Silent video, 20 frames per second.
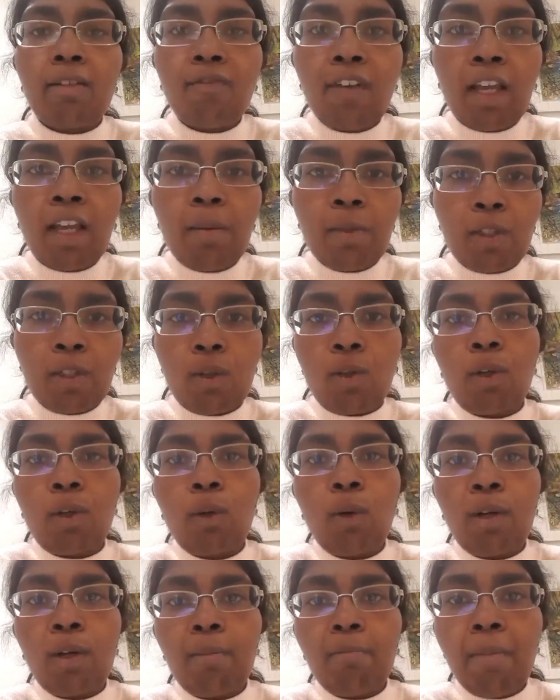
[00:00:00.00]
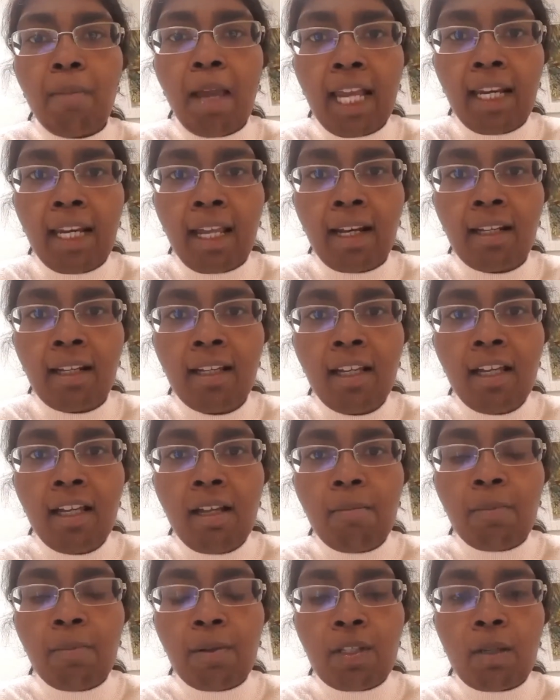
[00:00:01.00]
famous or who had made it,
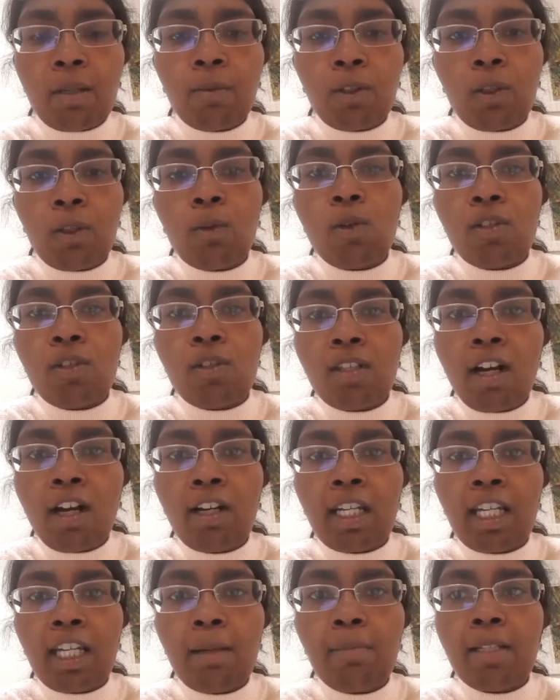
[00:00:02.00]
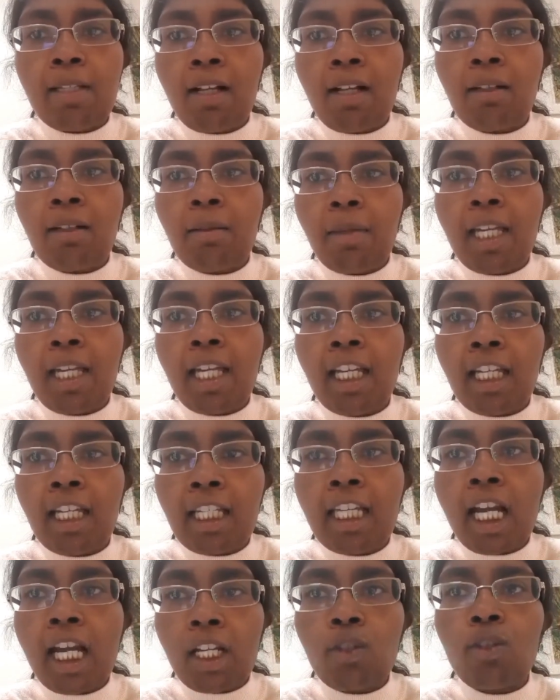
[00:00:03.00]
but someone who was there to keep telling me,
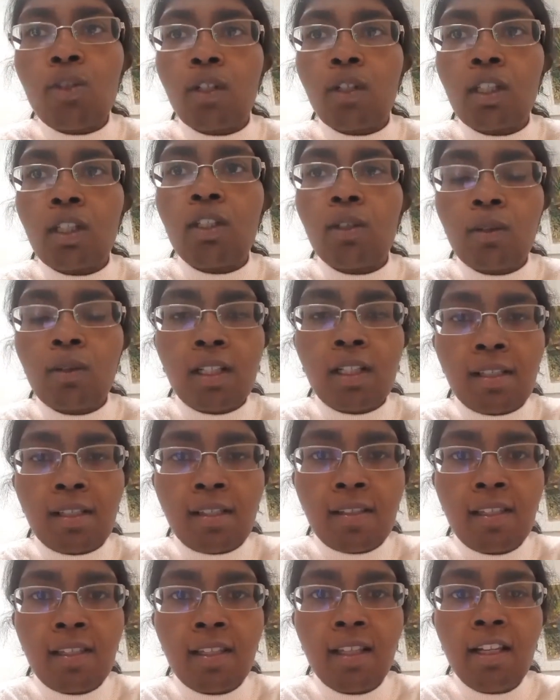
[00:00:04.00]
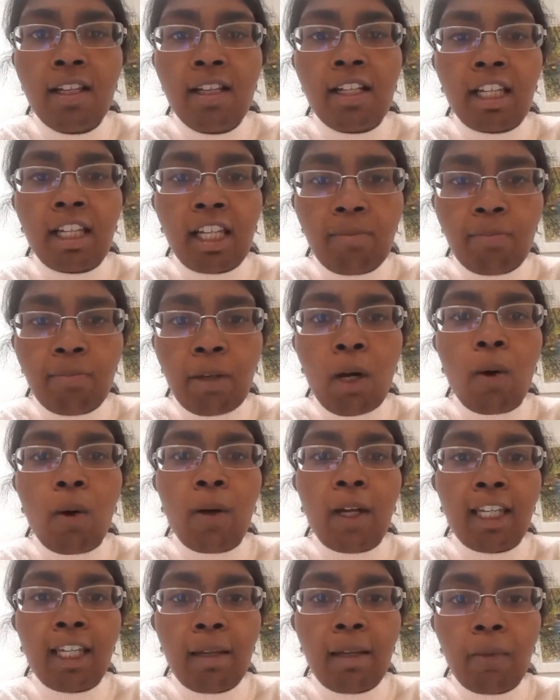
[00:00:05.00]
yes, you can do this, keep
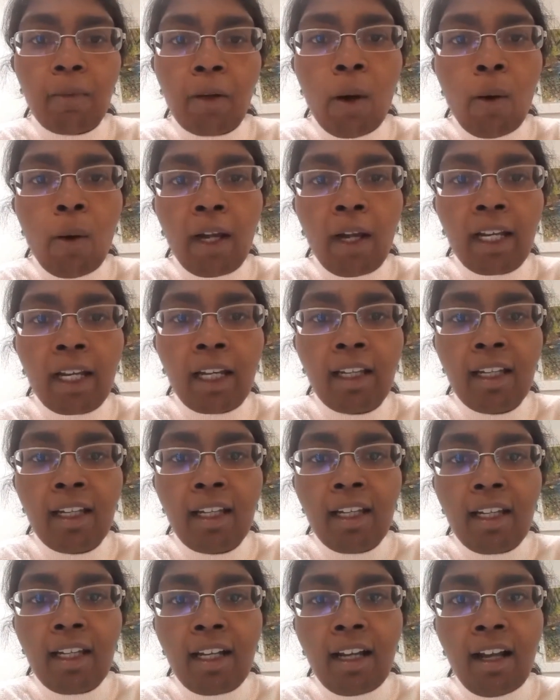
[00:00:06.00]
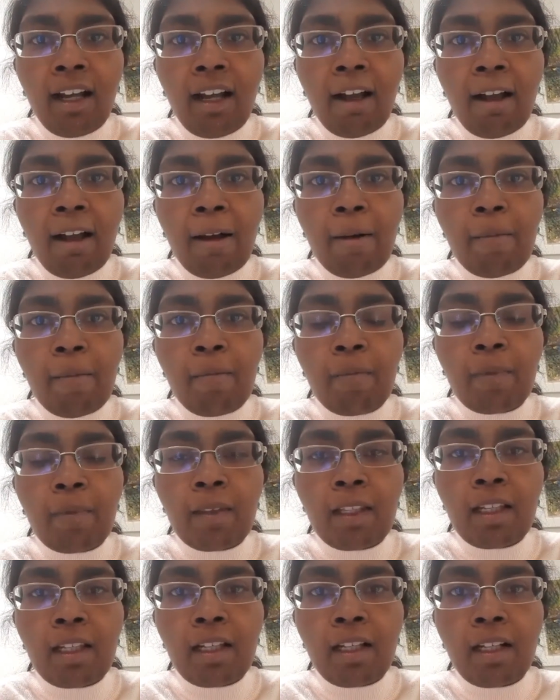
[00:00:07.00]
going, keep going. And
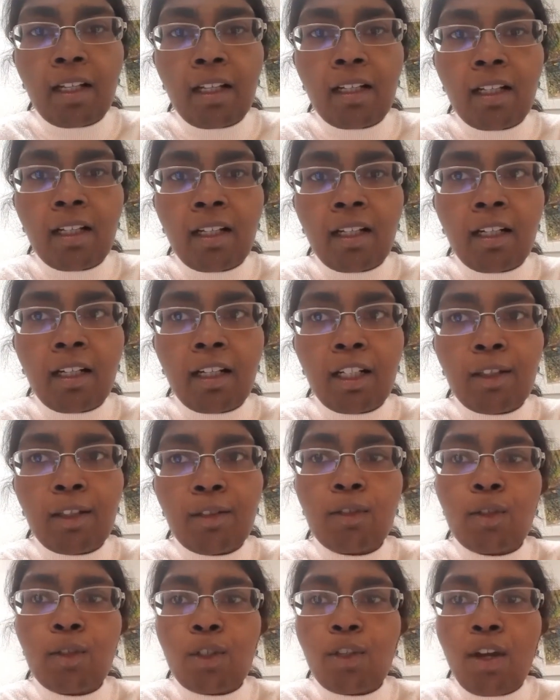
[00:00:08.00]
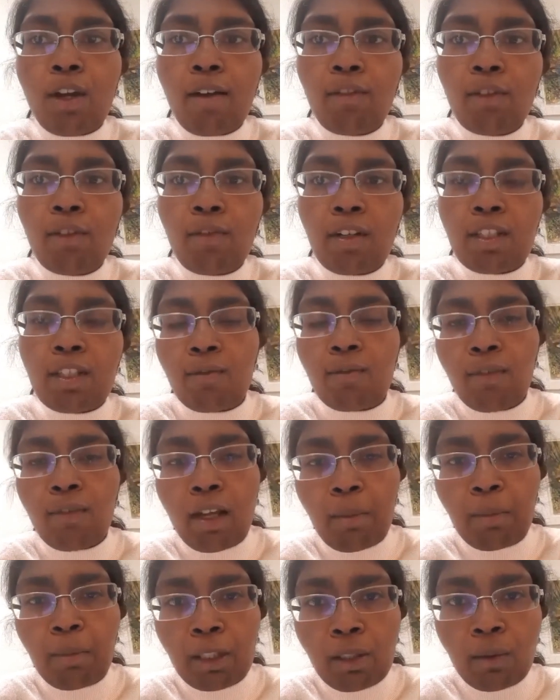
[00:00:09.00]
of course you have your friends and
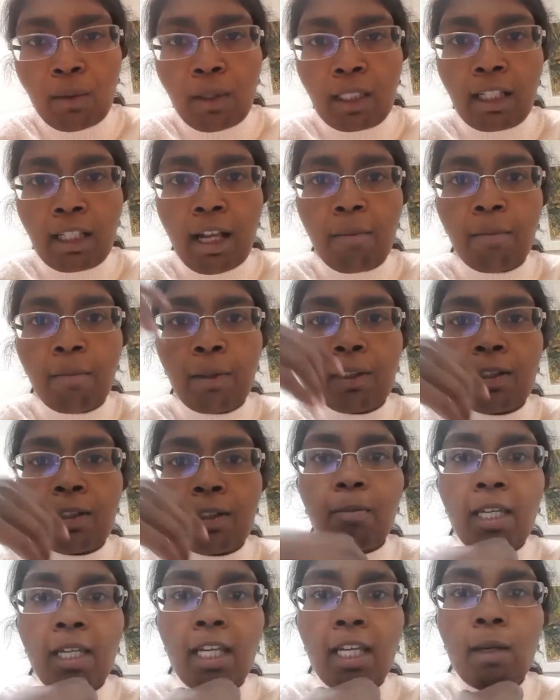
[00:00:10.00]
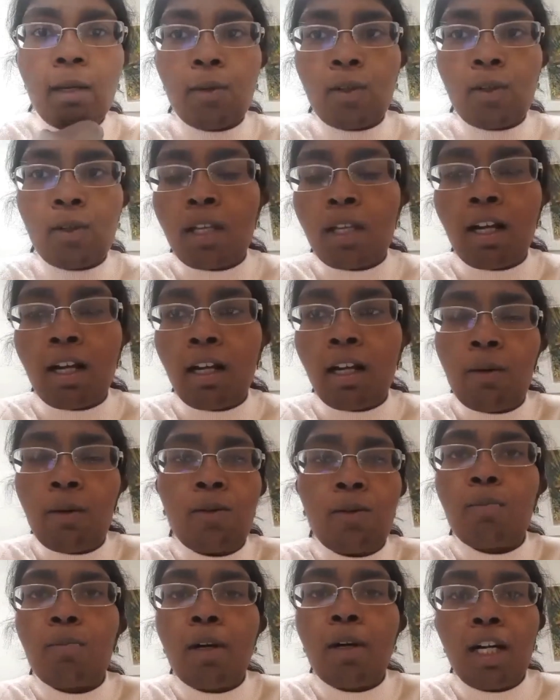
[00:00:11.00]
family doing that, but to me it was
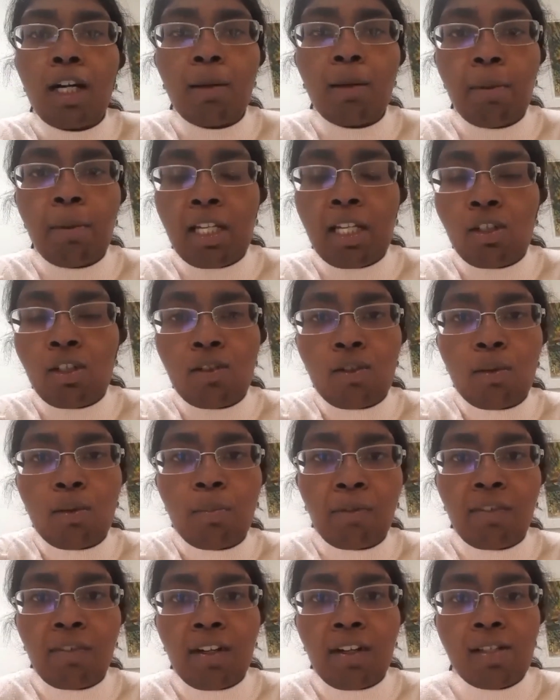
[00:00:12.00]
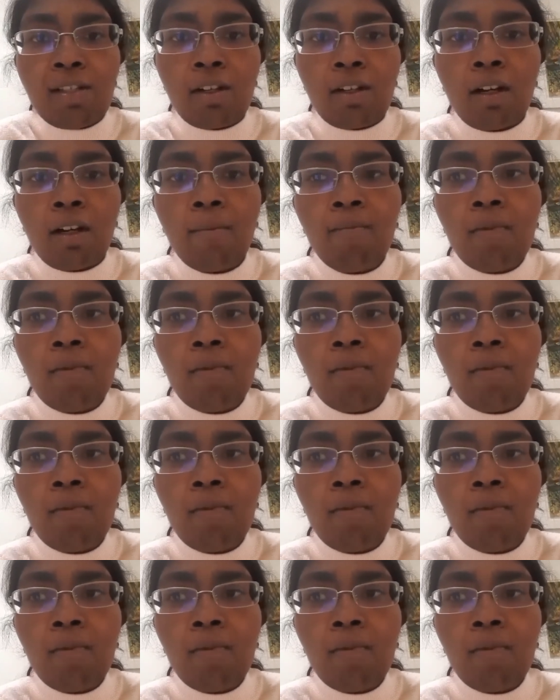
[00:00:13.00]
my PhD supervisor.